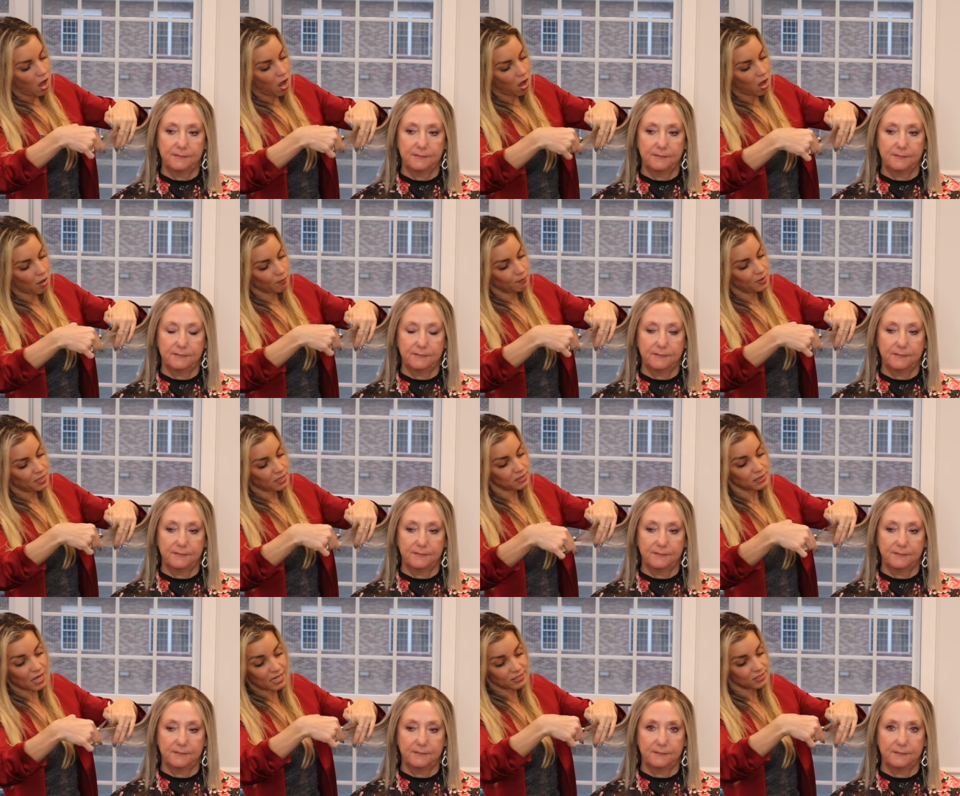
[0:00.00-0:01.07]
Speaker 1: um, because
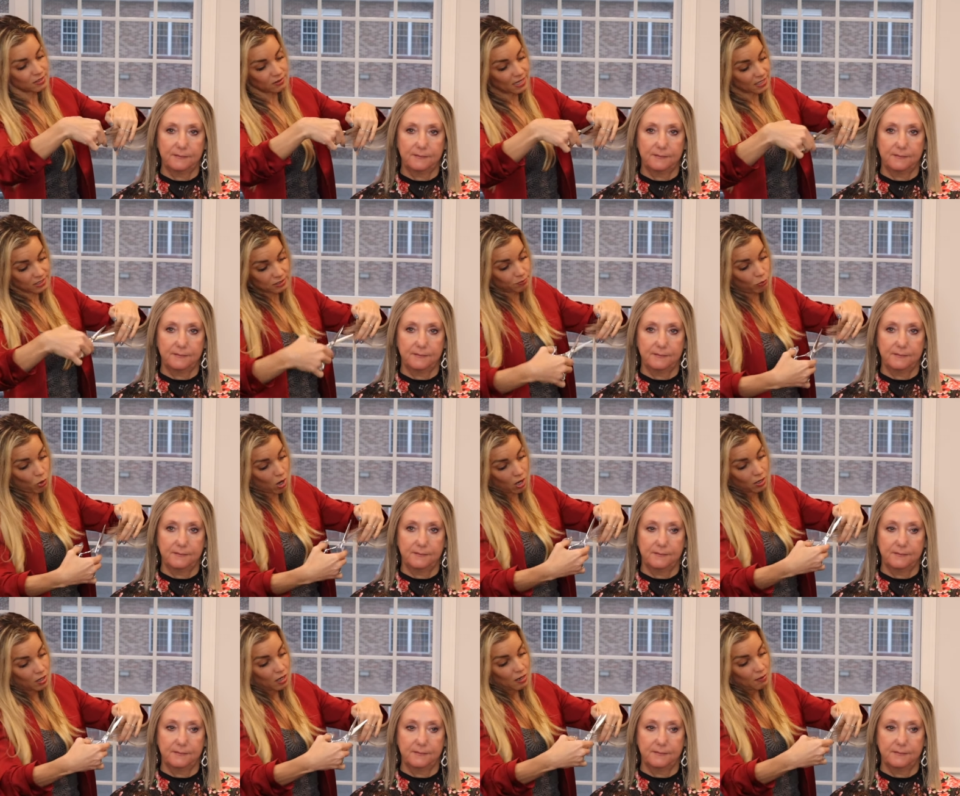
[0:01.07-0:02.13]
less less is
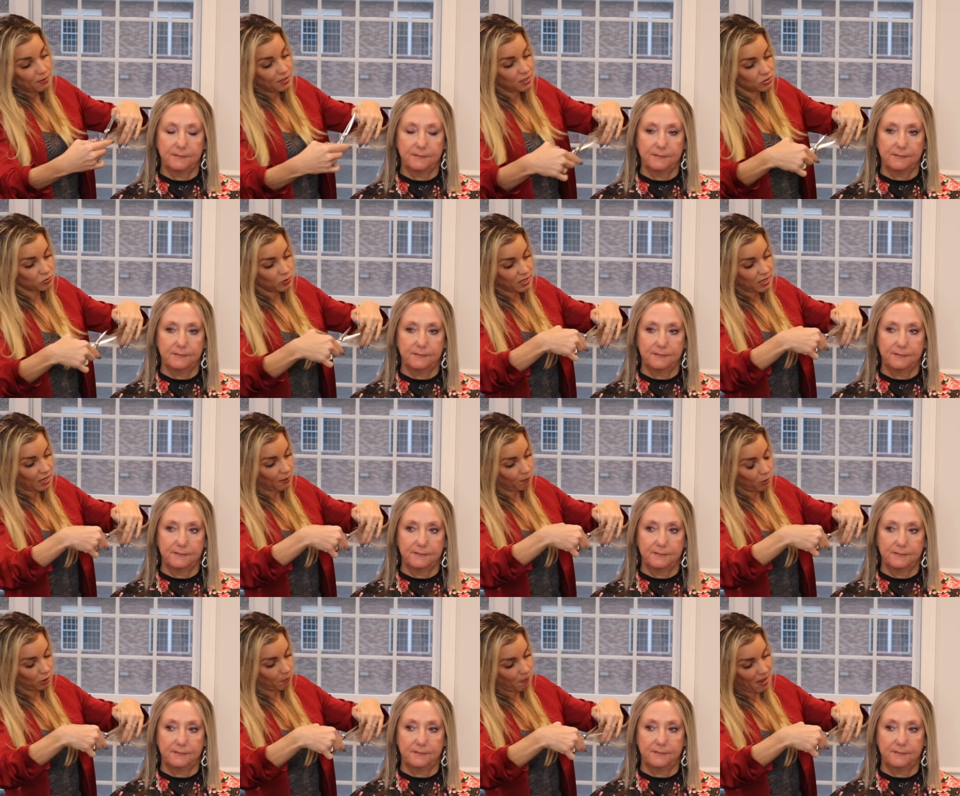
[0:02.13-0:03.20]
more. Because we can't
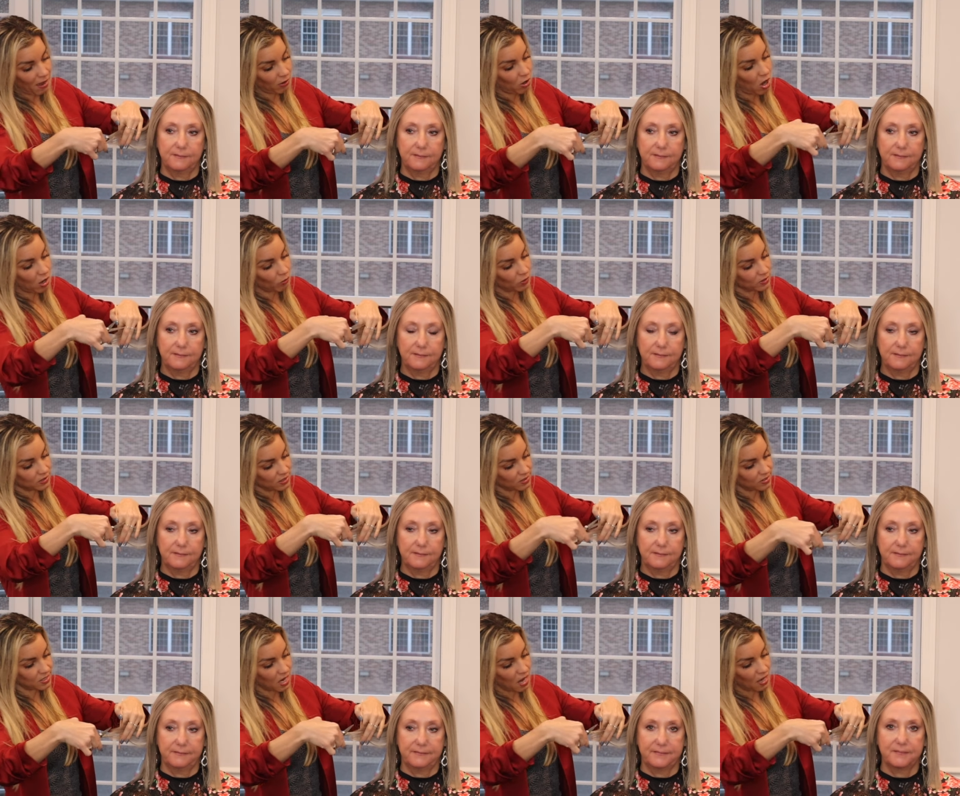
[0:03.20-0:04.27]
put it back on once it's
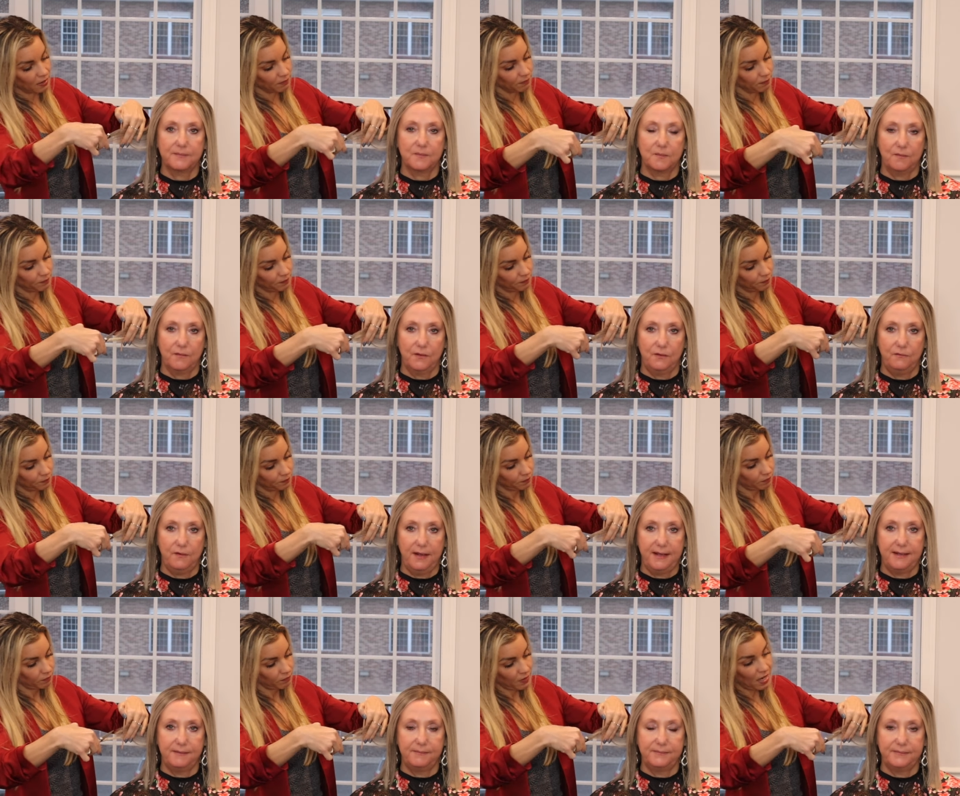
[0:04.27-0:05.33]
done.
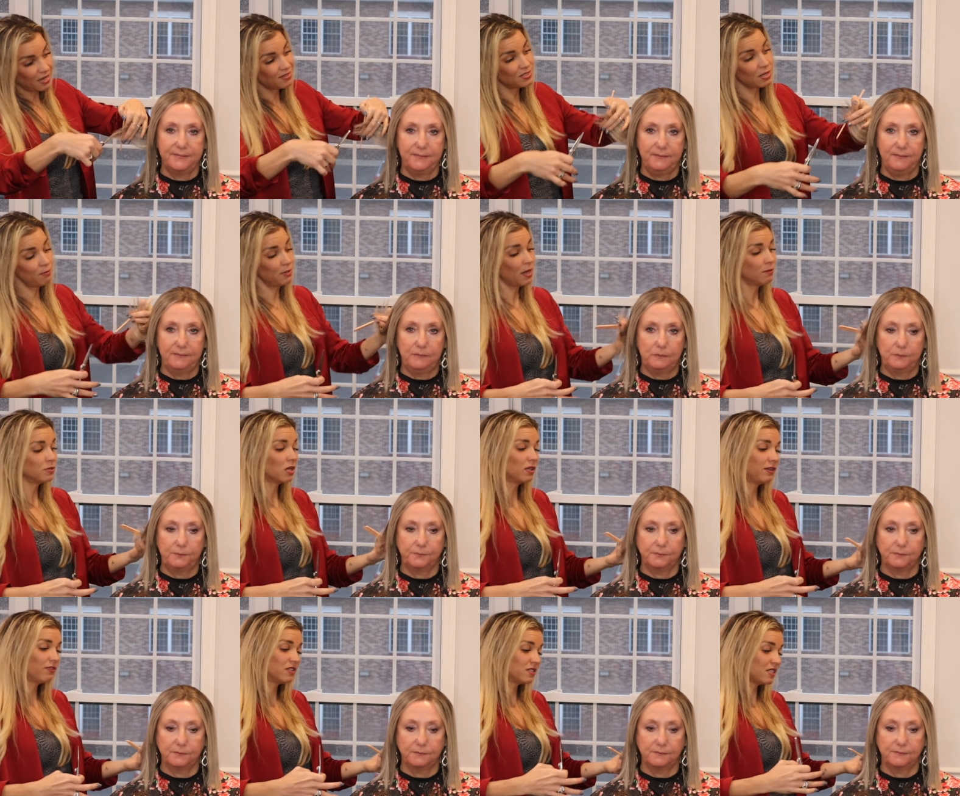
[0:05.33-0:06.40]
Right. And sometimes I'll
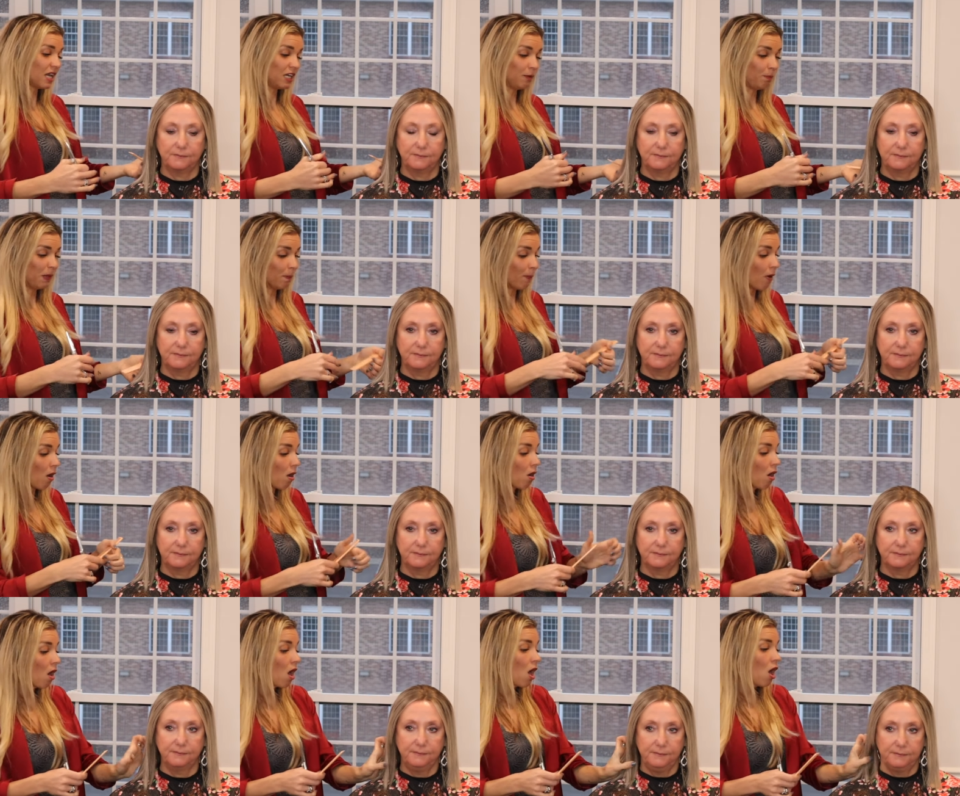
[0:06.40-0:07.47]
even say to people,